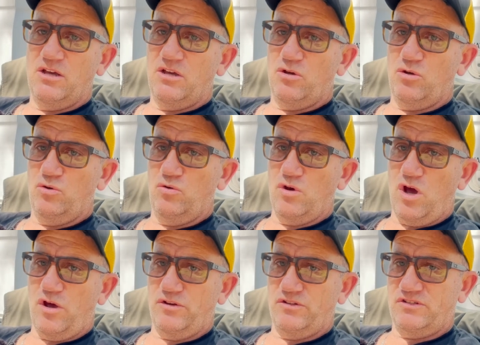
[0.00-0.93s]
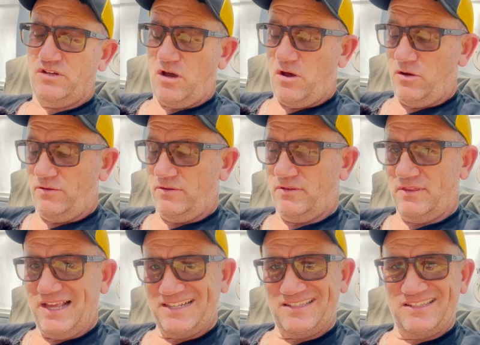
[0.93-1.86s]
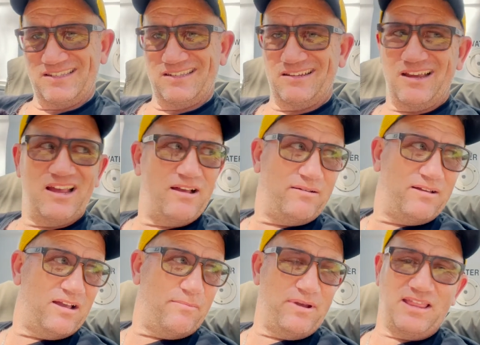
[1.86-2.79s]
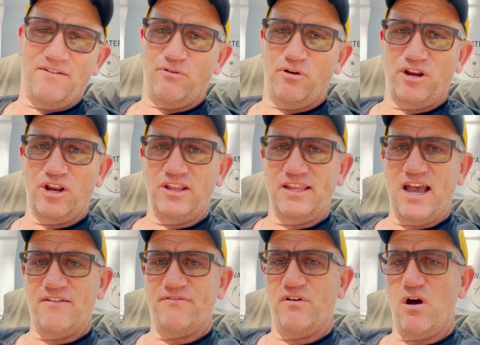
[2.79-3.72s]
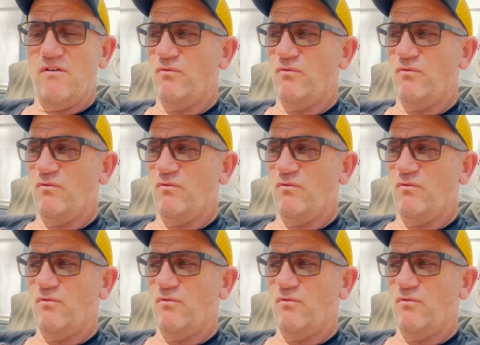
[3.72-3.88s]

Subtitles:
Who knows? So that's, I mean, they've already got in the R5.